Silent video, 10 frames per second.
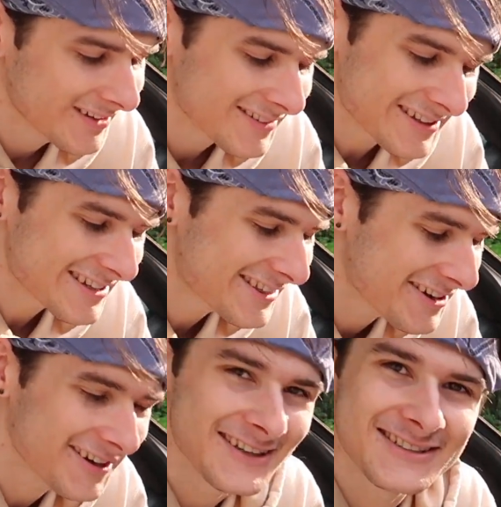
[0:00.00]
The
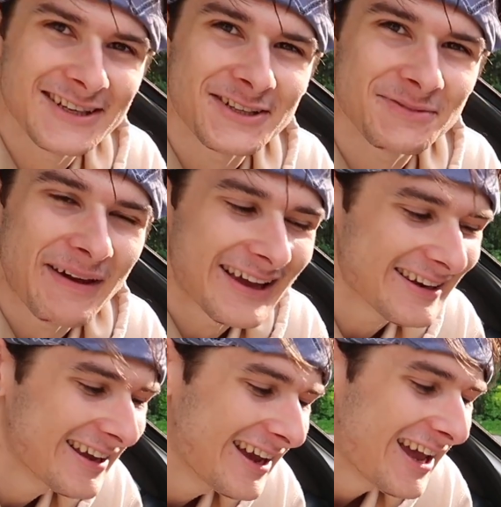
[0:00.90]
E36,
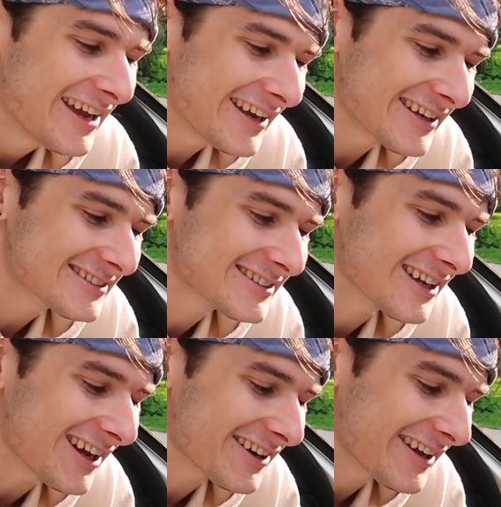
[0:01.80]
man. It's
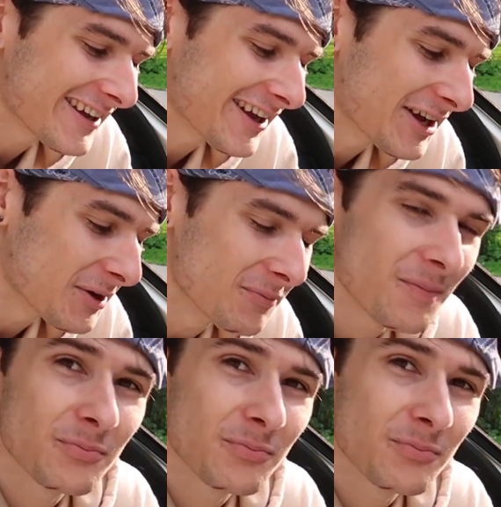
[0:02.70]
got a